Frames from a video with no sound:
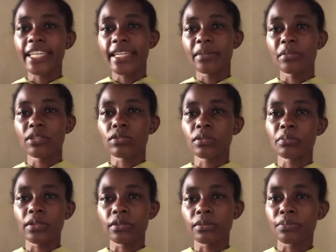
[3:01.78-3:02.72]
in between
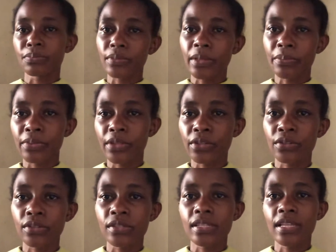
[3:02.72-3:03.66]
the
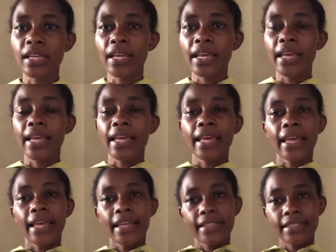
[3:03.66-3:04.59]
periods.
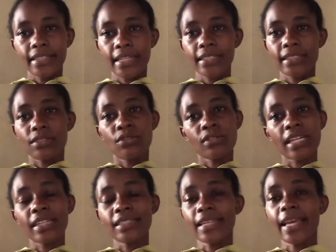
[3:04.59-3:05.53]
Yes, those
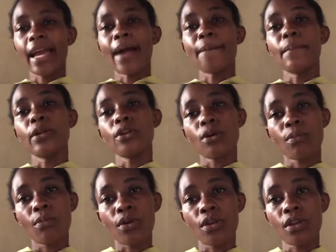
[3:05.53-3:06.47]
are the
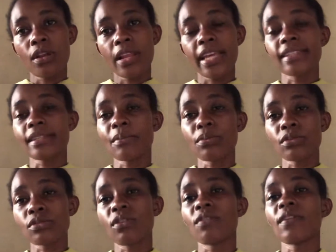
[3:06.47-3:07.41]
abnormal
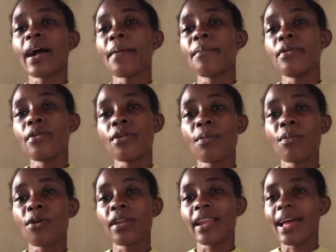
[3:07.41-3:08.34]
examples of
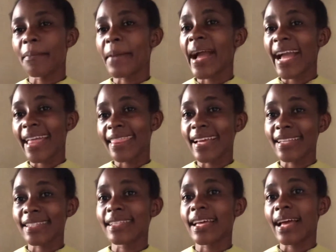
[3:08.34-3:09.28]
abnormal. Among
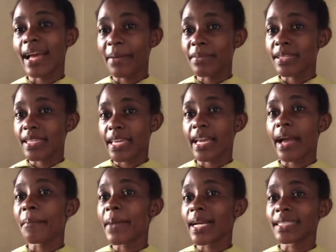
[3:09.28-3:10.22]
others, I'm saying
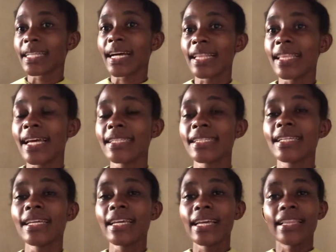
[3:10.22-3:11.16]
among others,
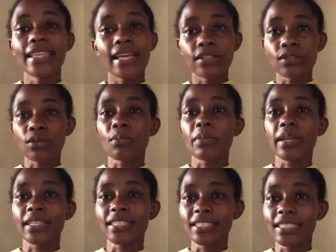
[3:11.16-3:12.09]
there are so
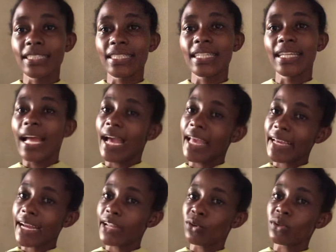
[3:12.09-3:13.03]
many. I
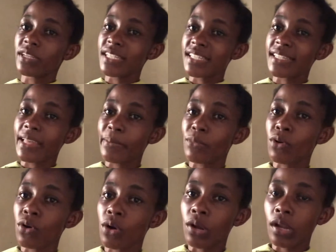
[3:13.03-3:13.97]
cannot list them
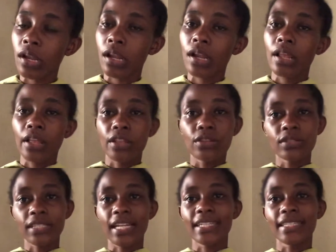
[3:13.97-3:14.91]
all. Those
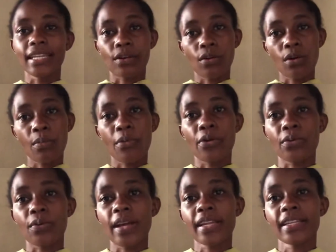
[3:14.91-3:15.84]
are the common
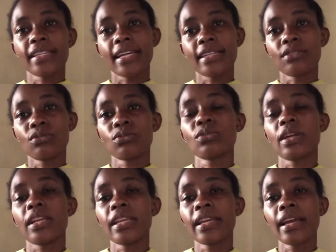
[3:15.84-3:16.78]
ones that
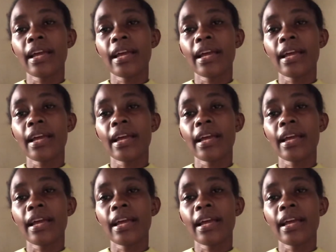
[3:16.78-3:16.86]
usually